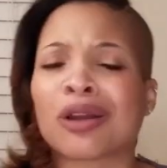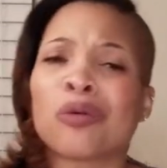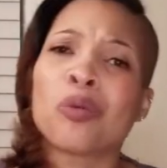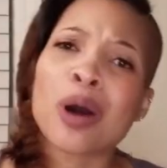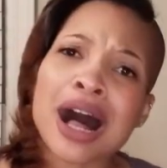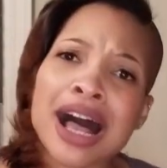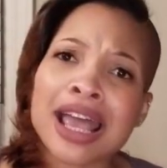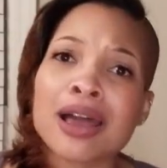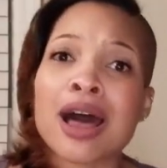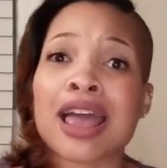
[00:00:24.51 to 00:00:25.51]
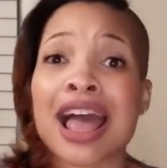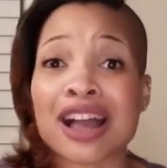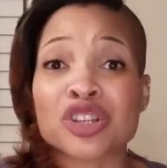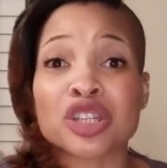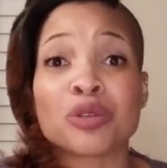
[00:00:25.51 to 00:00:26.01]
why I
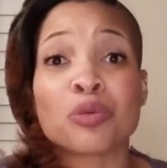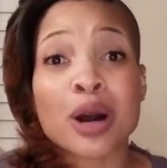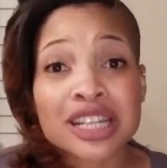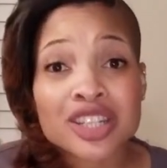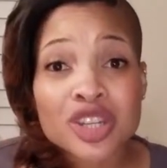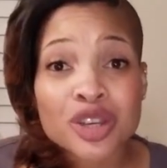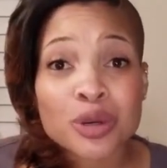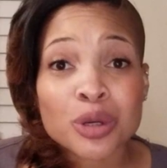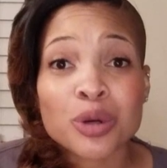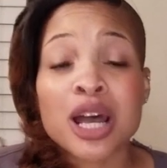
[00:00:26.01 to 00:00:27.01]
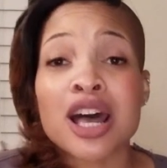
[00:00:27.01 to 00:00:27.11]
actually wanted to